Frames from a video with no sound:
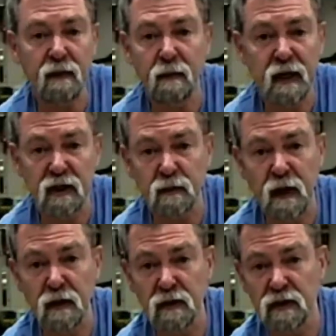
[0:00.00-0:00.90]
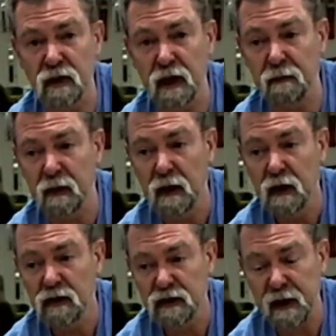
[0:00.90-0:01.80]
ever be exposed to
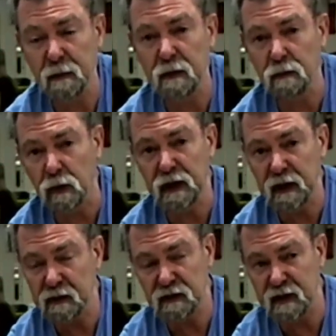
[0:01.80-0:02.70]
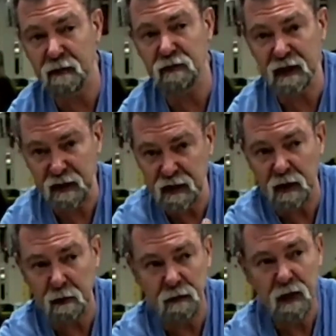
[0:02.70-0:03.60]
someone putting something in
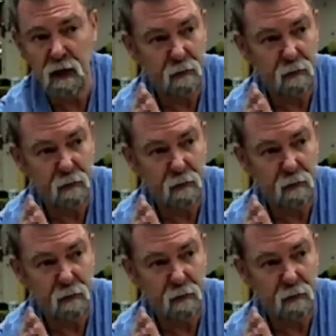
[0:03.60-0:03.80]
there,